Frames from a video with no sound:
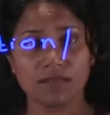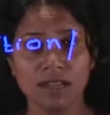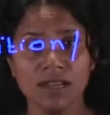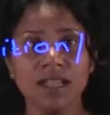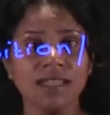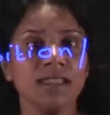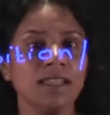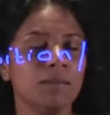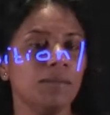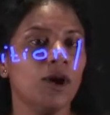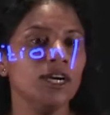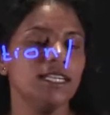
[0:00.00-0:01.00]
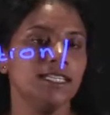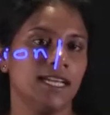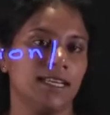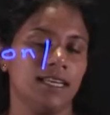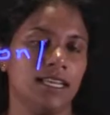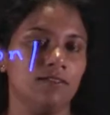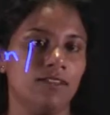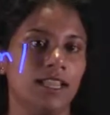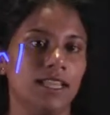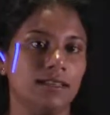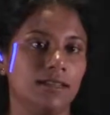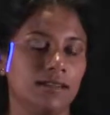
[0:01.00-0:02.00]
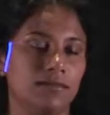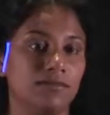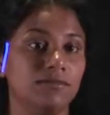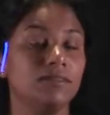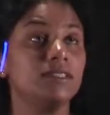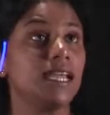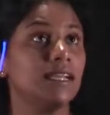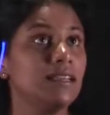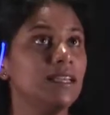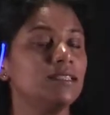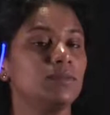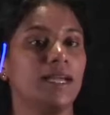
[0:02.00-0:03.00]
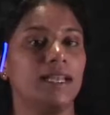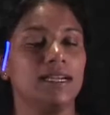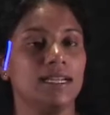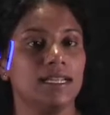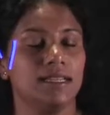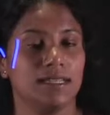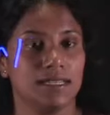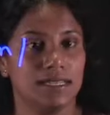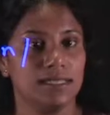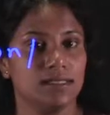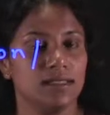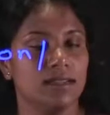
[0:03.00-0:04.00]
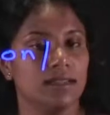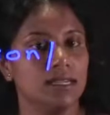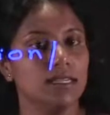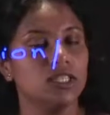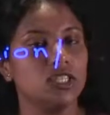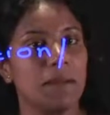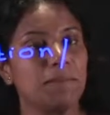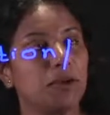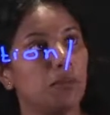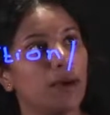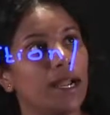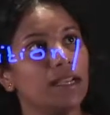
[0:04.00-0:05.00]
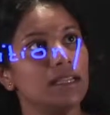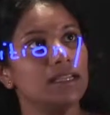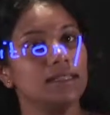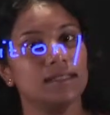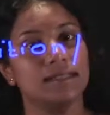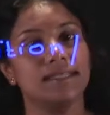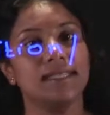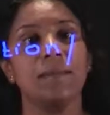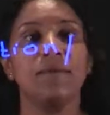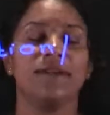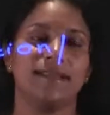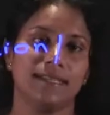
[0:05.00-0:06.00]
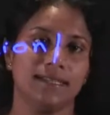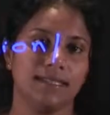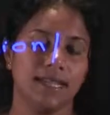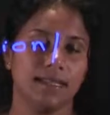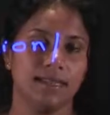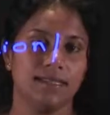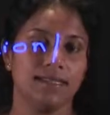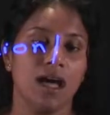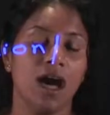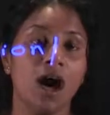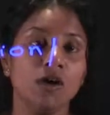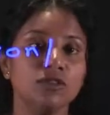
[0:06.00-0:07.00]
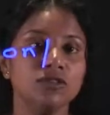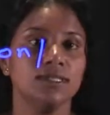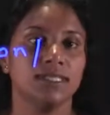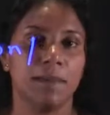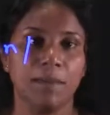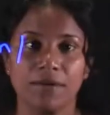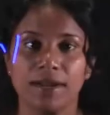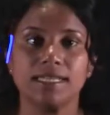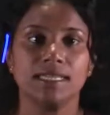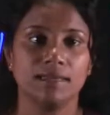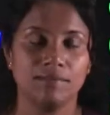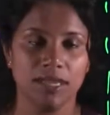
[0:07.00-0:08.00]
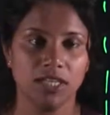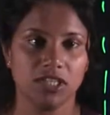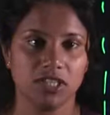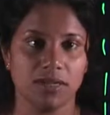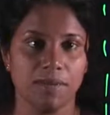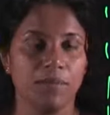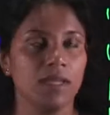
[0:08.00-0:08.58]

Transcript: another important techniques we are learning in this chapter 1 is separating techniques. How to separate a mixture.